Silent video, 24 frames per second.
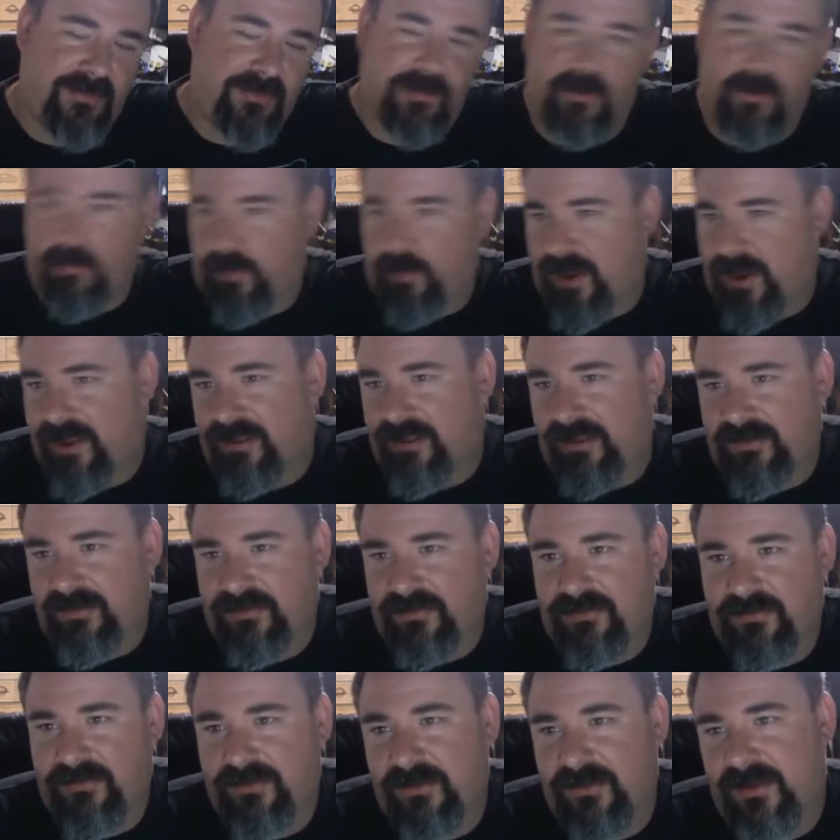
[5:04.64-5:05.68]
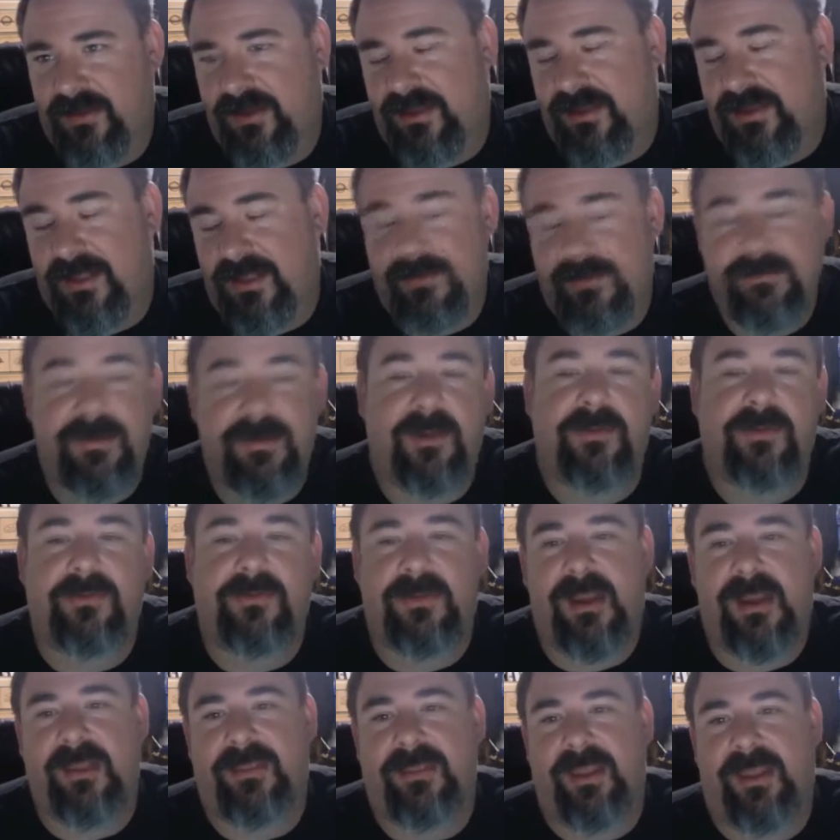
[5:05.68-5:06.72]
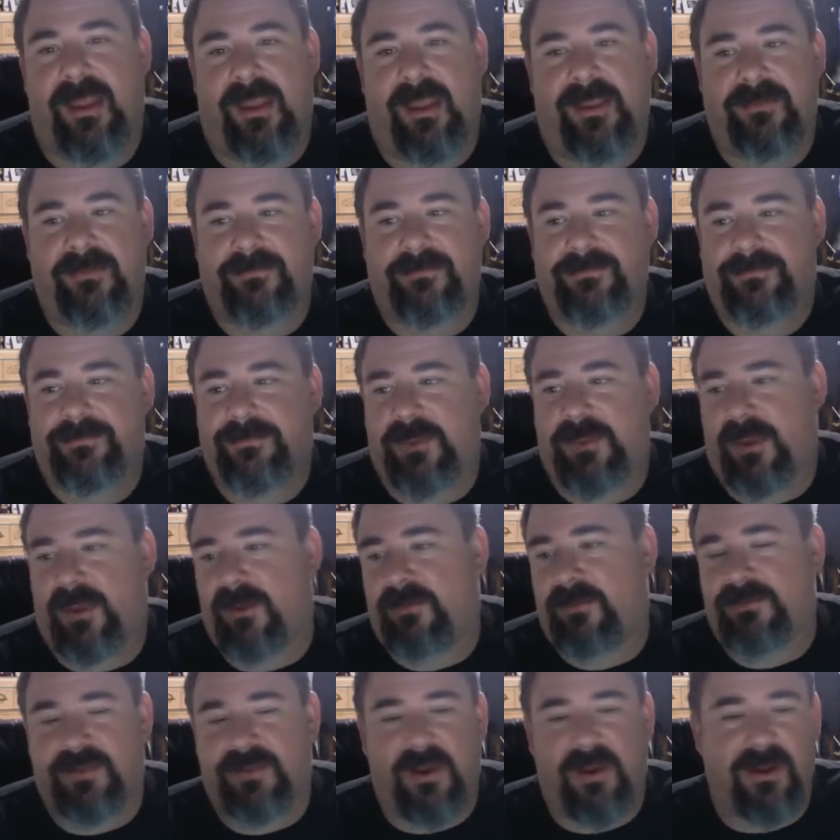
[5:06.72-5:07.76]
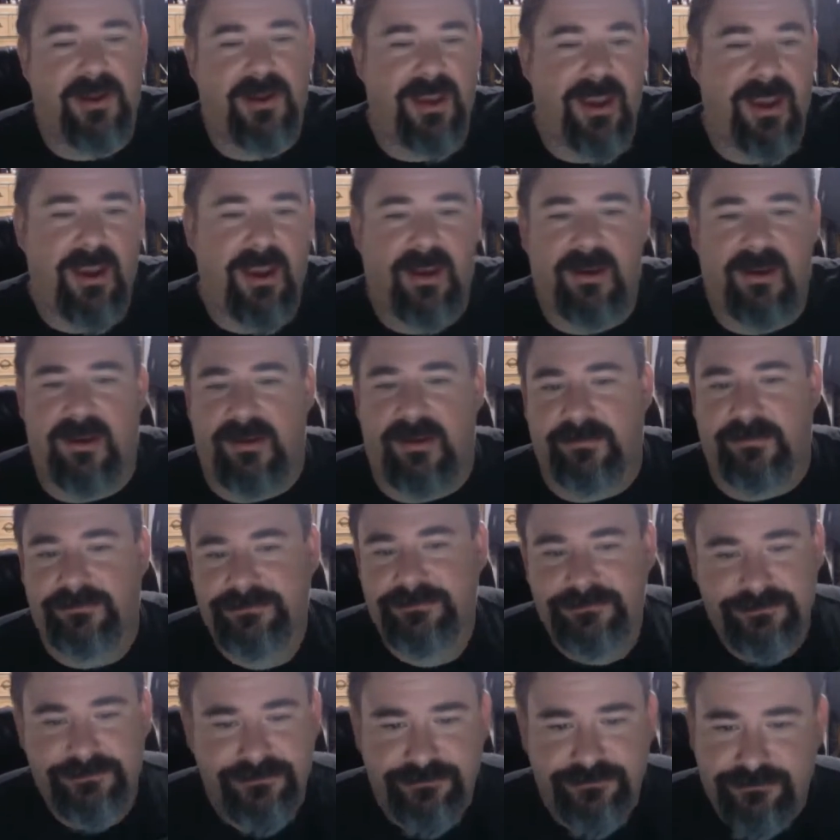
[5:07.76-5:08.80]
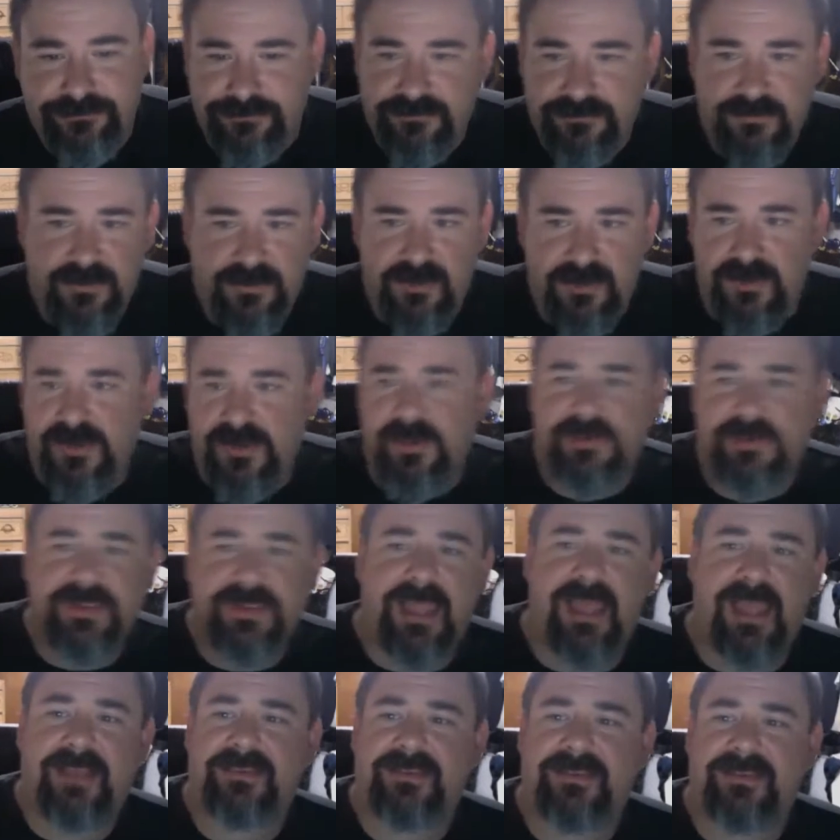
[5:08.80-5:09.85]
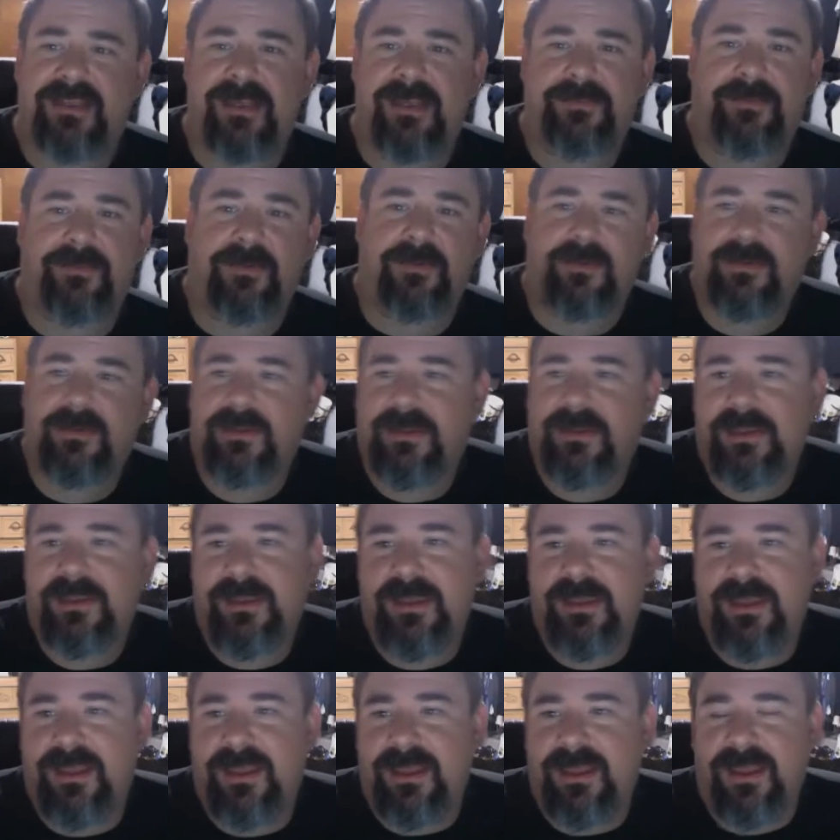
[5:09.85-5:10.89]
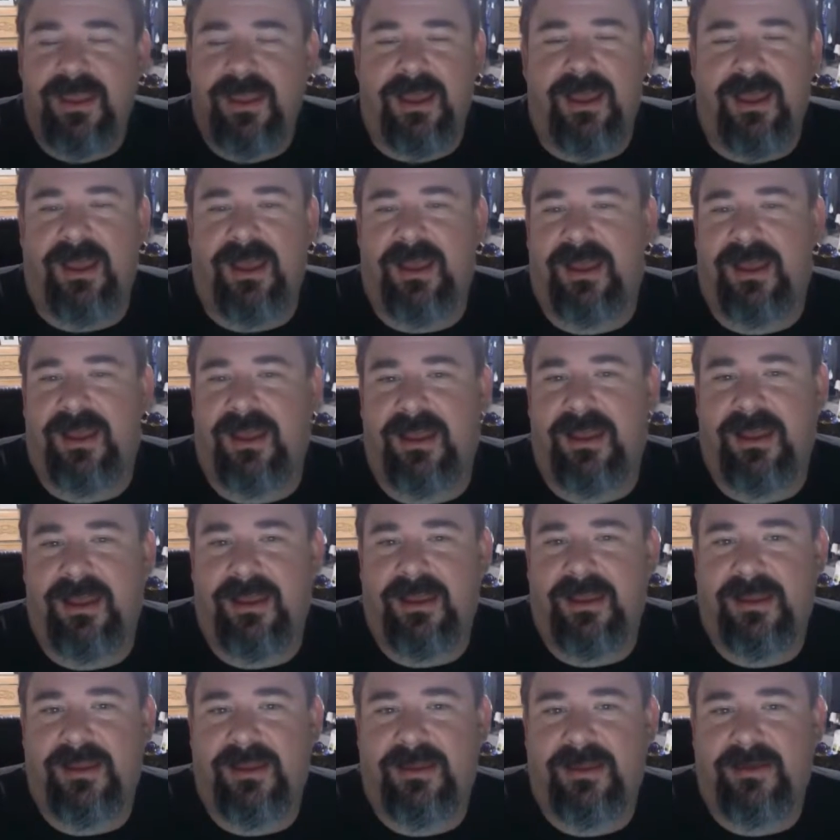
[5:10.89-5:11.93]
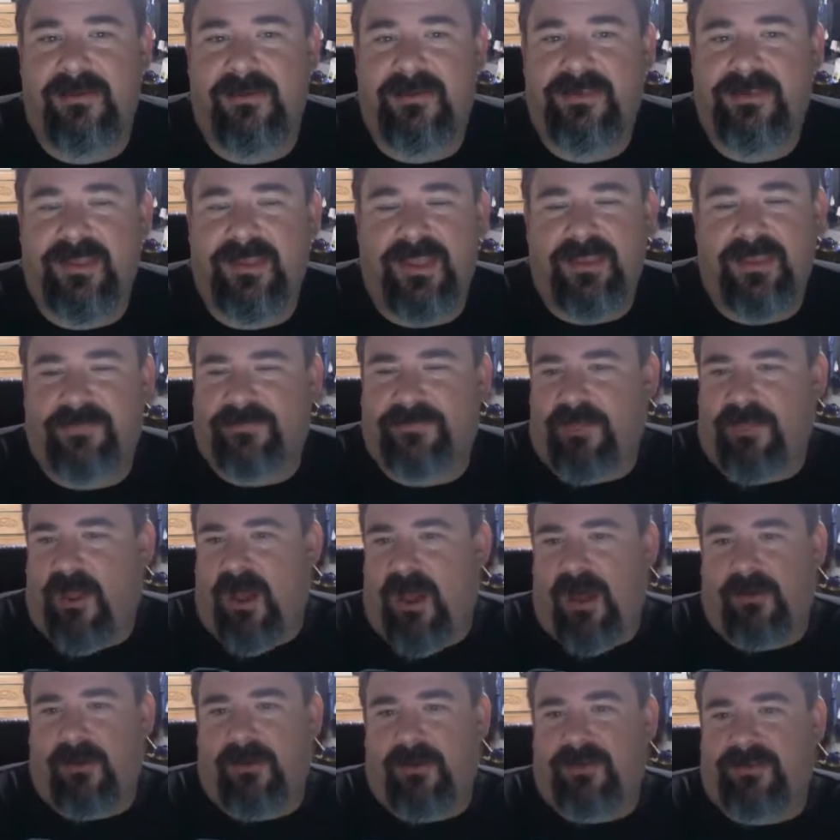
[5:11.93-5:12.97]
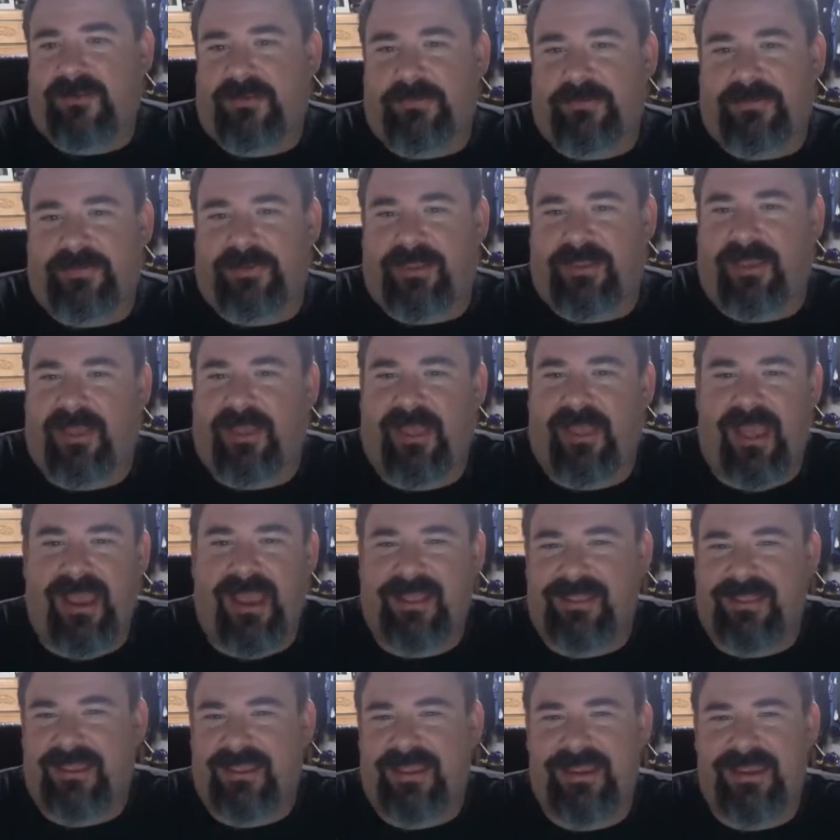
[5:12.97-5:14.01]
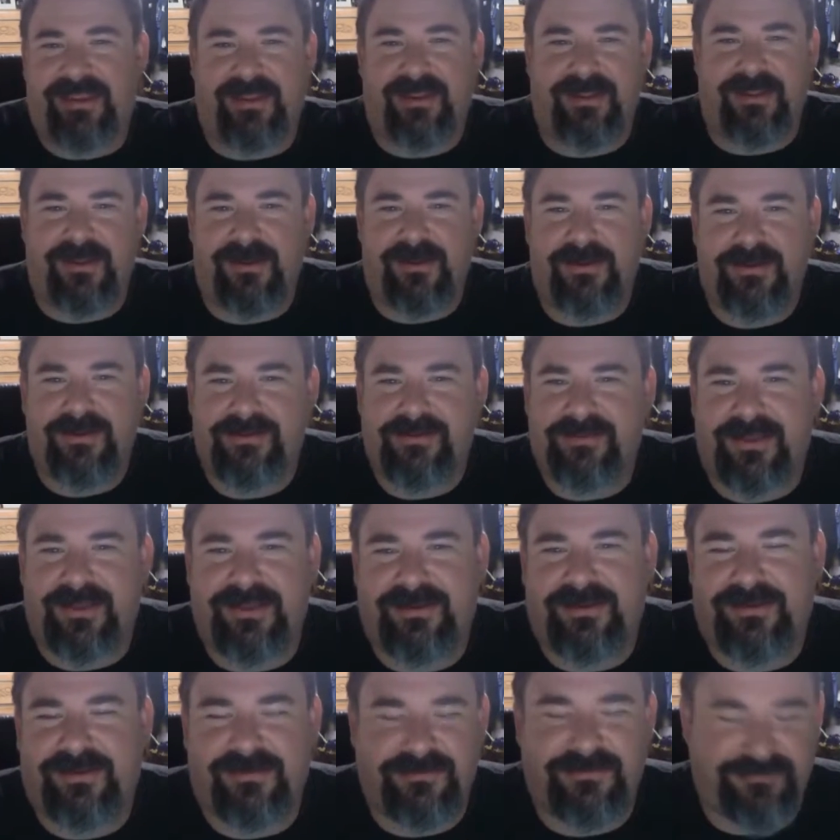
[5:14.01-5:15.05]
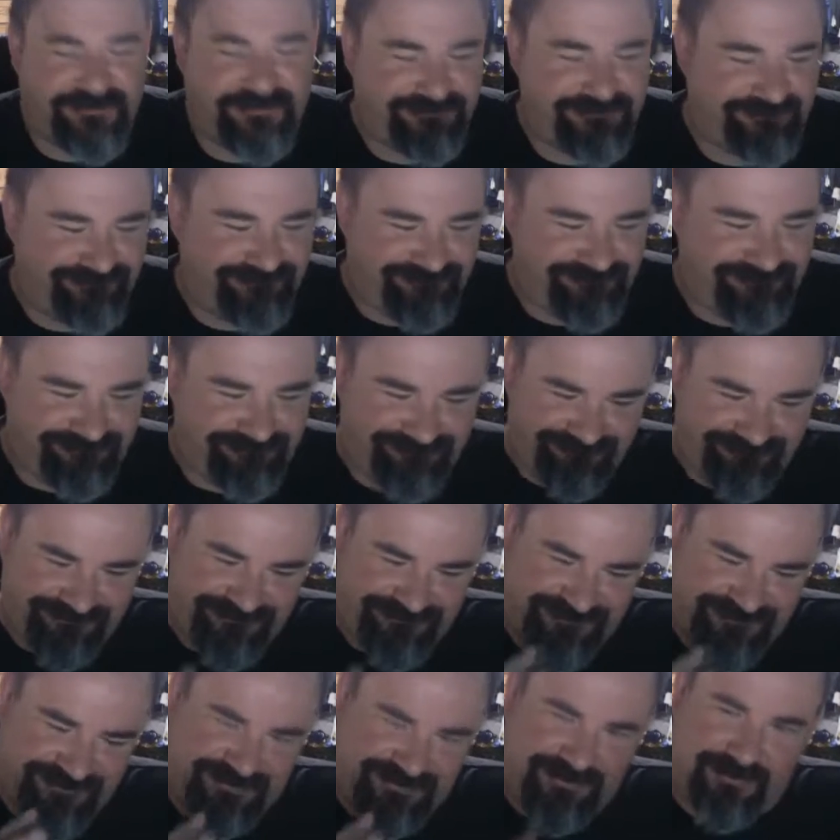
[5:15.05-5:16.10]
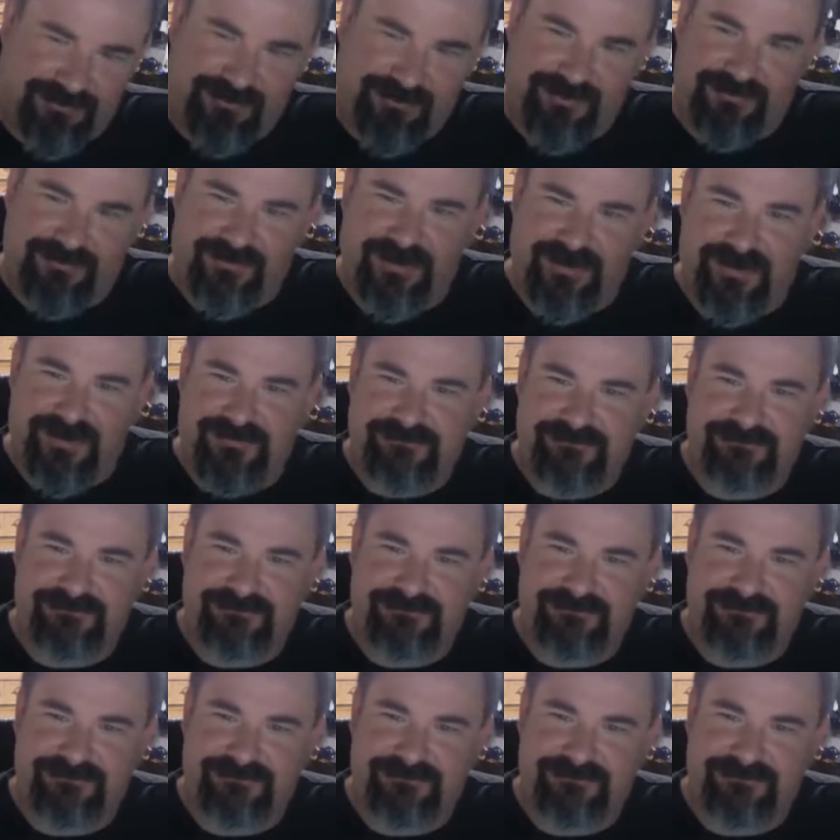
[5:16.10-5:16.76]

their weakness, and build around that. You know, Dirty Harry. Use that example. We said his flaw was he was slightly, you know, he's like your sort of